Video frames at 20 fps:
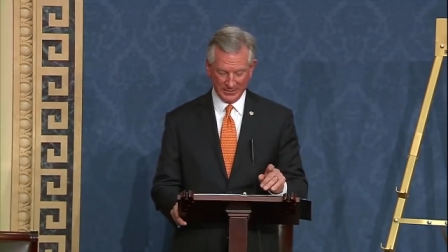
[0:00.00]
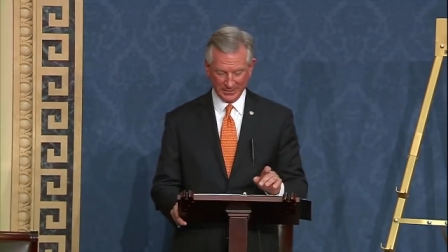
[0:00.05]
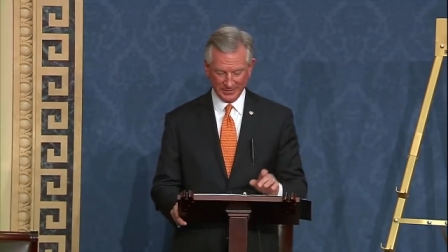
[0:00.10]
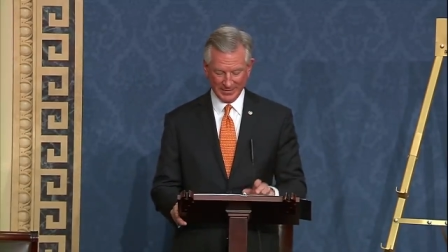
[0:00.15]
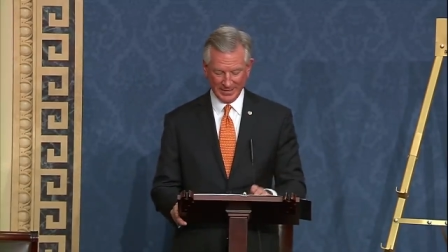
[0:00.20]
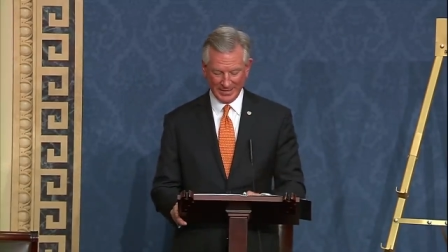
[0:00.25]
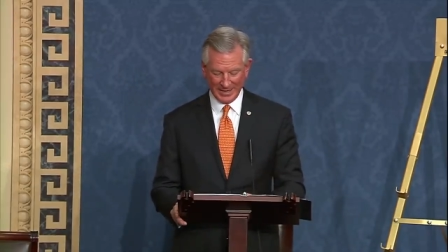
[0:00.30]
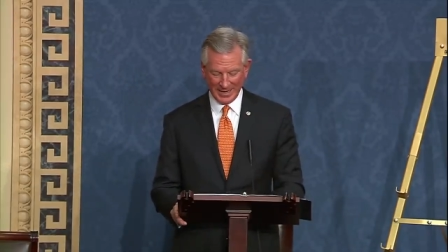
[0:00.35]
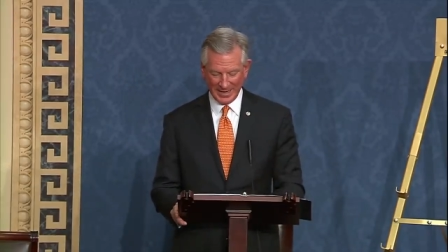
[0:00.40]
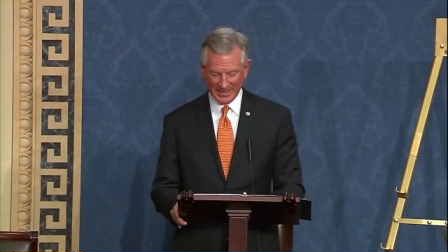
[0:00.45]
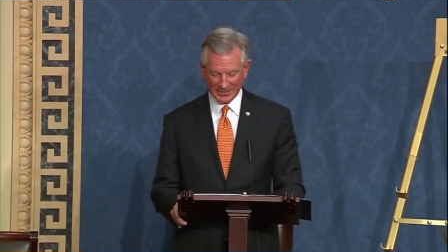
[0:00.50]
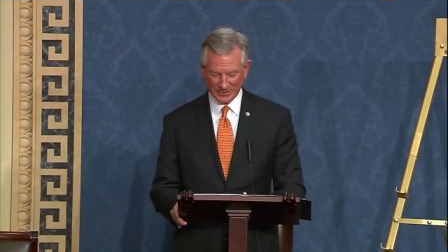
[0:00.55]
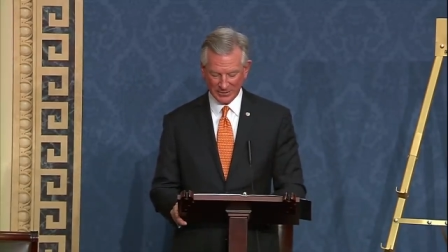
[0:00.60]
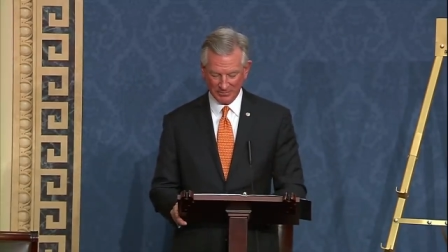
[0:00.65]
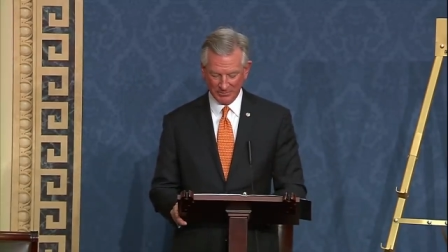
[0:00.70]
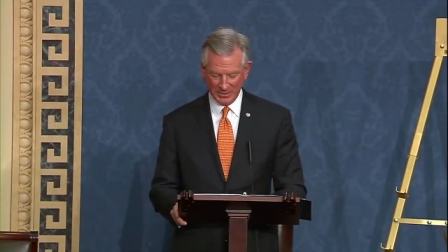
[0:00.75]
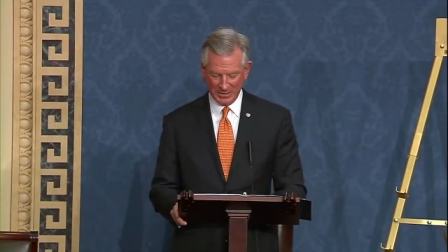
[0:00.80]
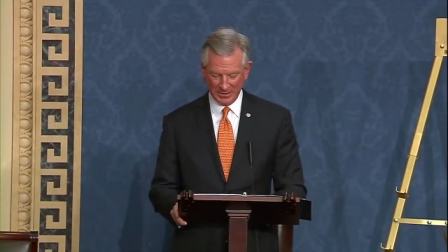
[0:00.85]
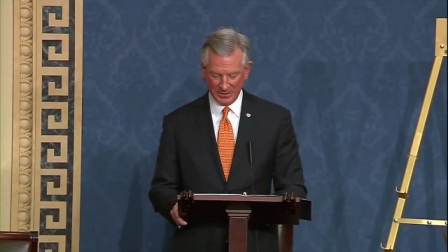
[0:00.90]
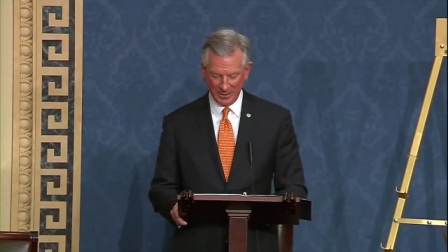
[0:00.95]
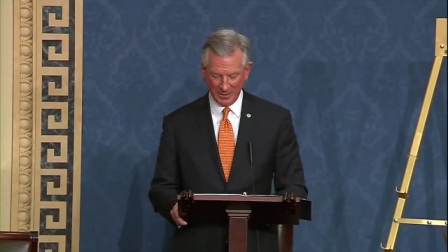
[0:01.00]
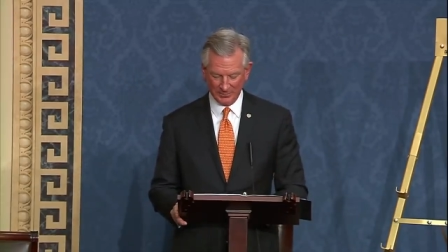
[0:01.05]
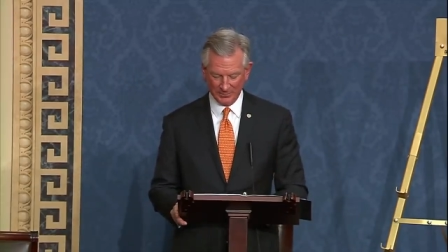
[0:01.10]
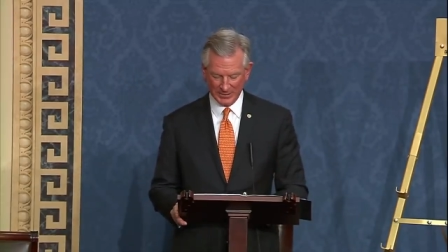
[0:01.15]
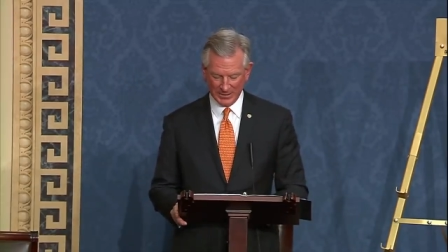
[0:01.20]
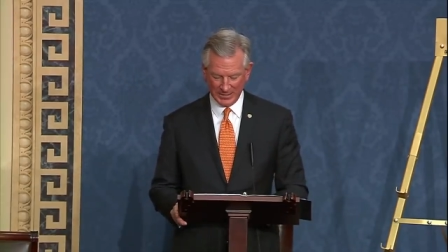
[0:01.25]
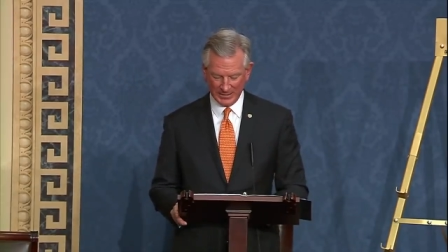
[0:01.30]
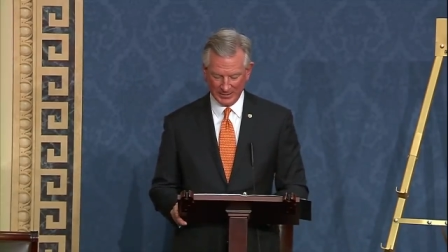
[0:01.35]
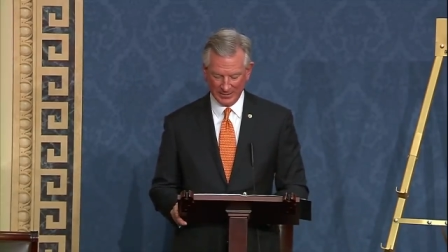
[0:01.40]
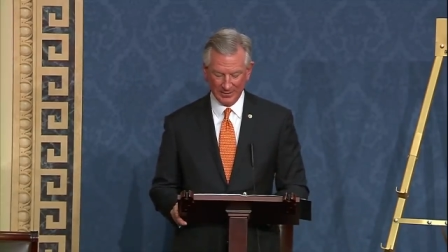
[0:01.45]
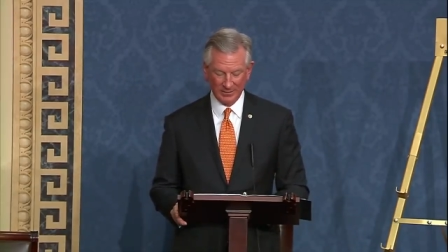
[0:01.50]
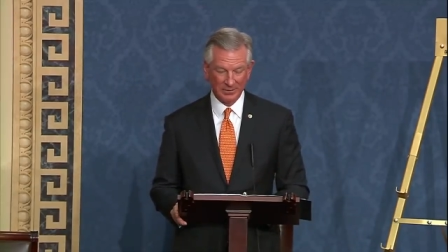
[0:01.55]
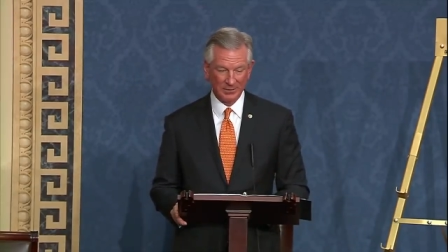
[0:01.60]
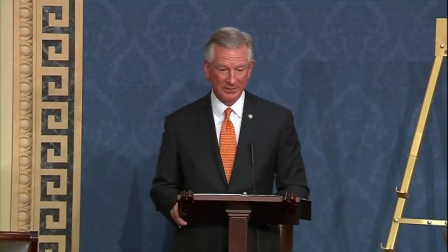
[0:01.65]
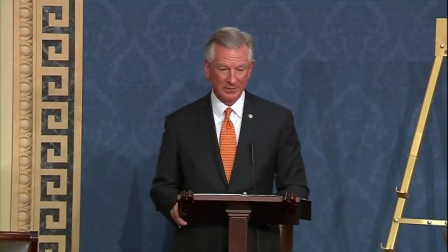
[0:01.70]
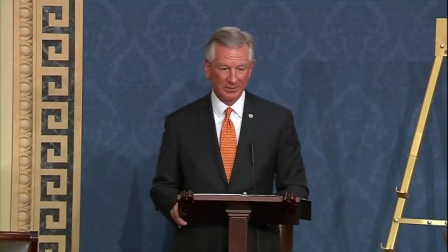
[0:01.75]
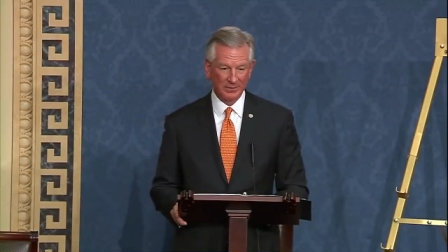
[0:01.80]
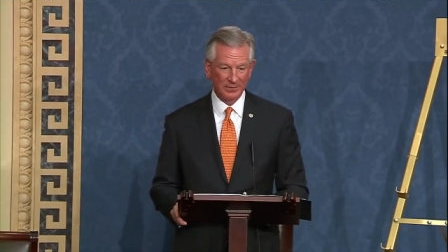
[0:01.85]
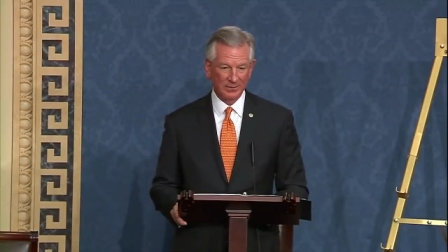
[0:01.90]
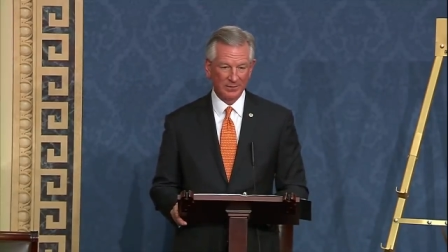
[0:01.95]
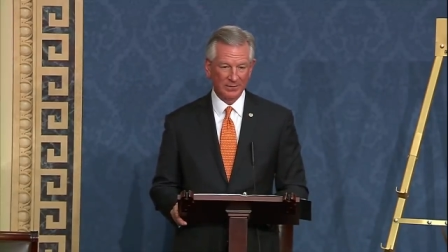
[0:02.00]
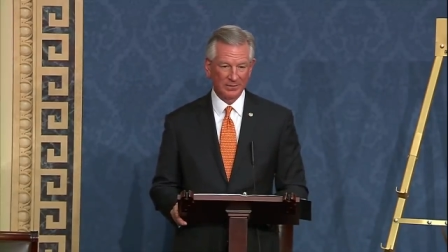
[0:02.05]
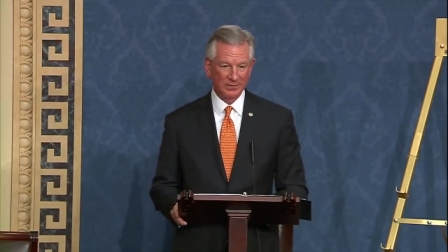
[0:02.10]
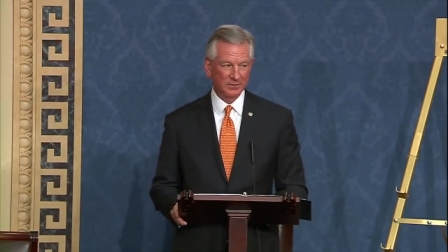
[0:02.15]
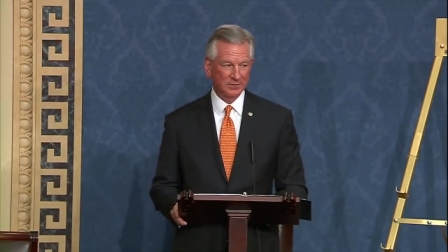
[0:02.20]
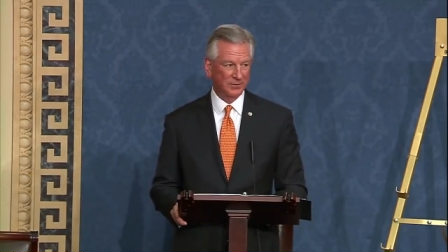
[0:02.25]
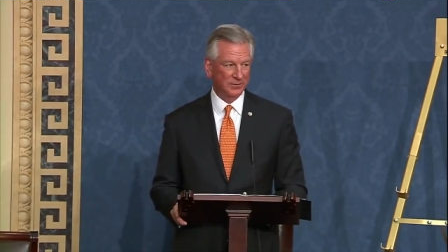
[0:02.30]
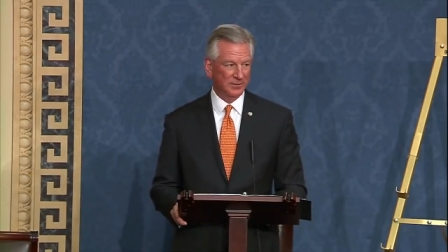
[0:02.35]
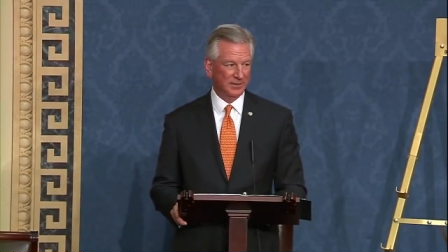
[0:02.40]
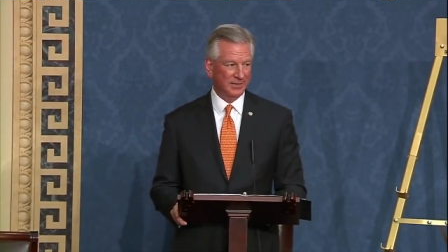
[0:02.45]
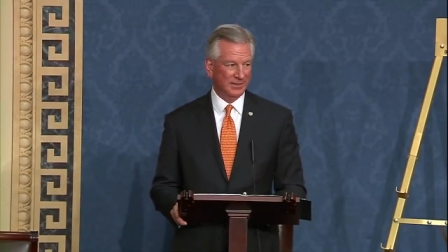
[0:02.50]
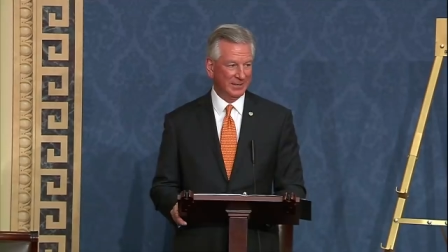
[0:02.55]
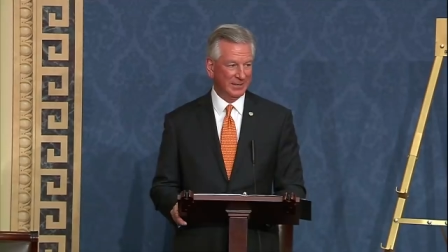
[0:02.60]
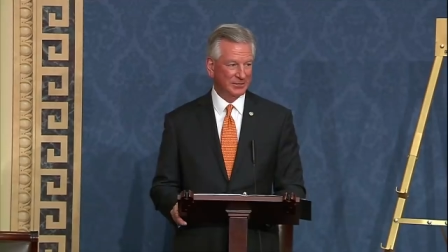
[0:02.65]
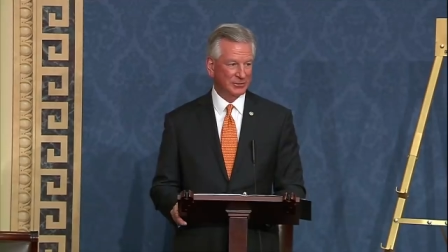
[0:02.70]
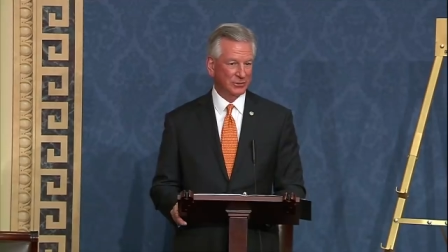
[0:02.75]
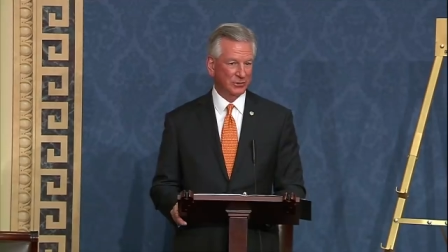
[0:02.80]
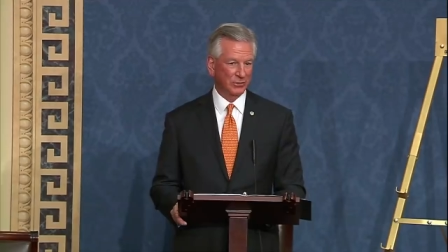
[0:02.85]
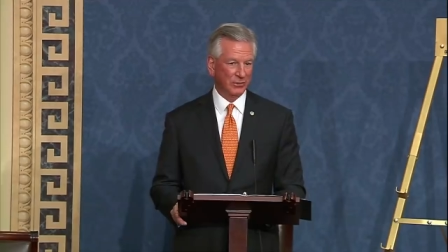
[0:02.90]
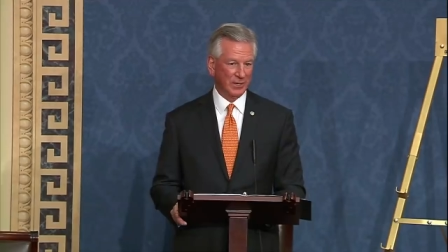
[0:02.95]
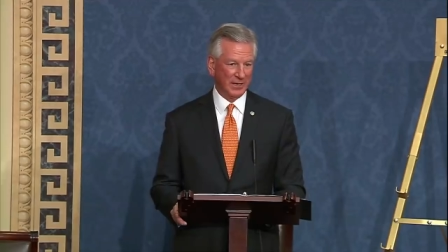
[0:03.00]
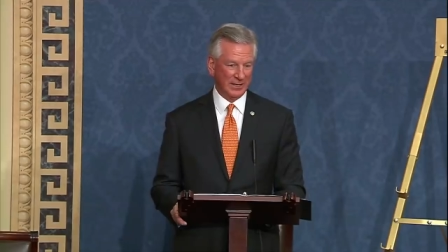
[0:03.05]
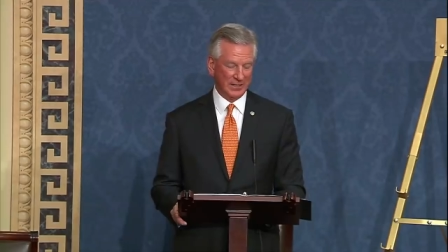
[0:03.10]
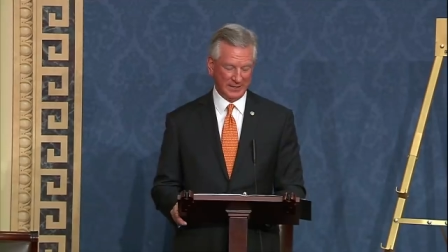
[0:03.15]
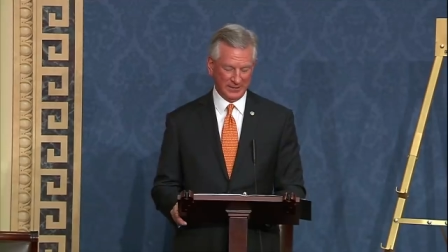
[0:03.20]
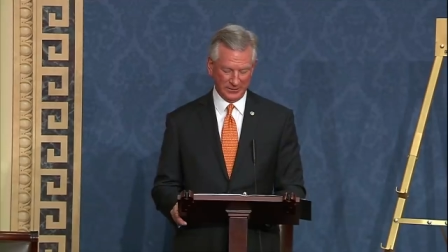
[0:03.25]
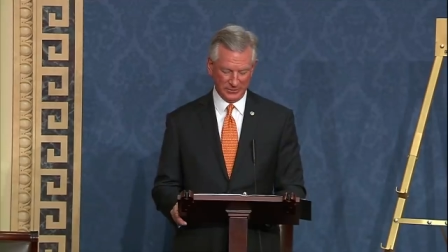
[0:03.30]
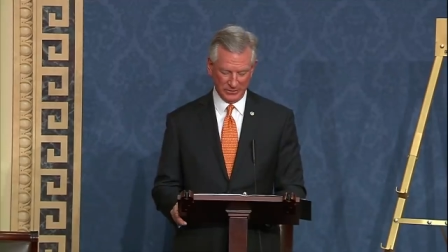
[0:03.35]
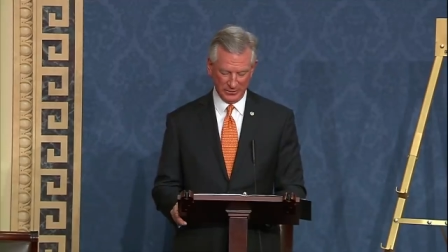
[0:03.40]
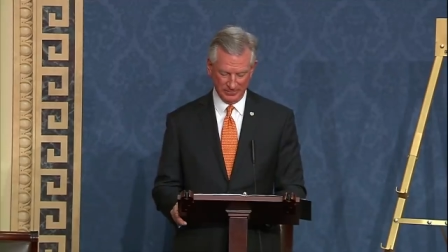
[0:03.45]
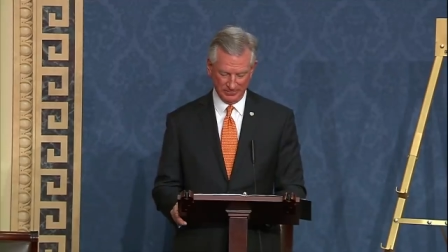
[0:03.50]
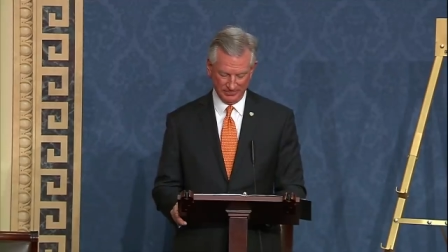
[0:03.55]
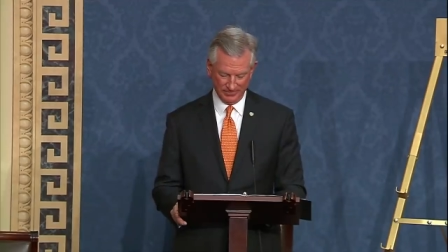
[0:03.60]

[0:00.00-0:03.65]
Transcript: that hasn't been updated to the digital age.